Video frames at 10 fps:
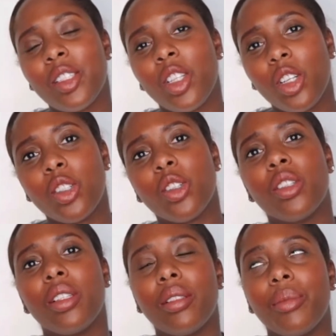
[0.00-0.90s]

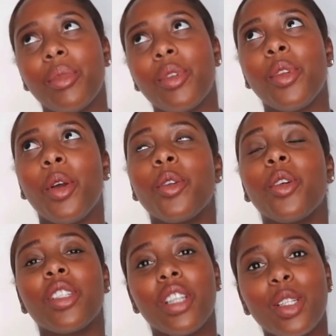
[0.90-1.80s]
know your
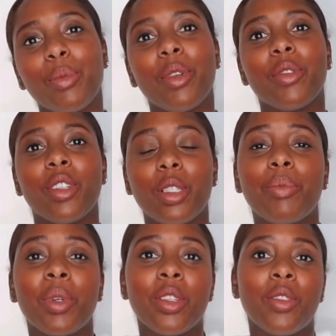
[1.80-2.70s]
judgment just
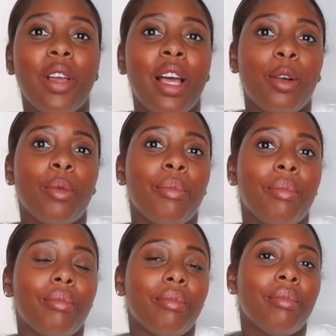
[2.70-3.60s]
because of how
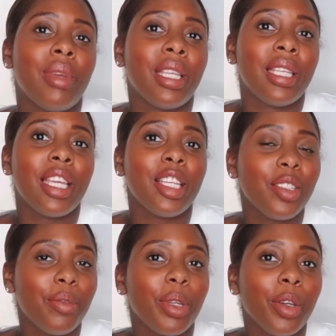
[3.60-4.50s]
many years
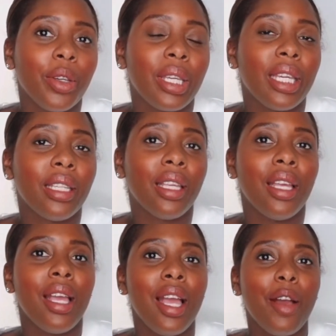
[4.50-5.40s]
you've been cooking?
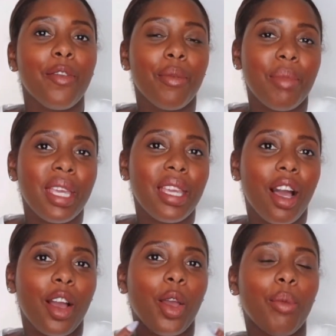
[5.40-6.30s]
For me,
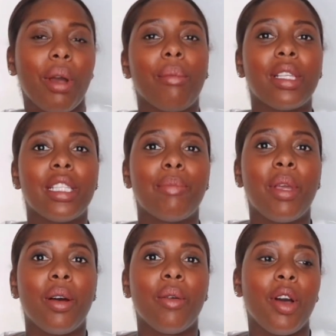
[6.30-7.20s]
I go by my
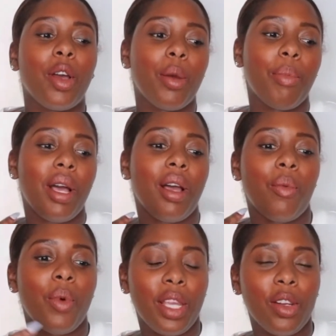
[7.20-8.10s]
smell. I go by
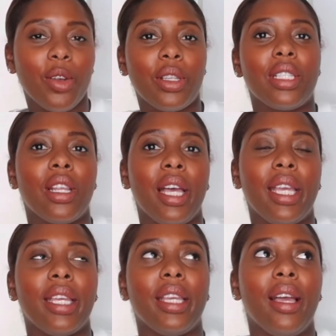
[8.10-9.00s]
what it looks
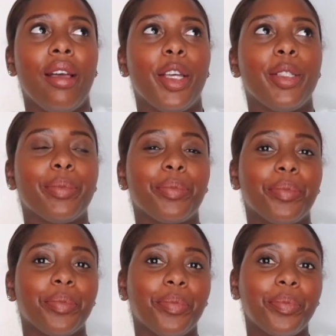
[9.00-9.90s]
like.
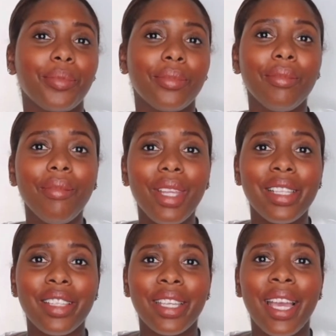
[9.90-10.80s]

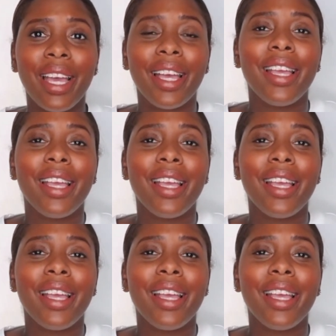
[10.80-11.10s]
So yeah,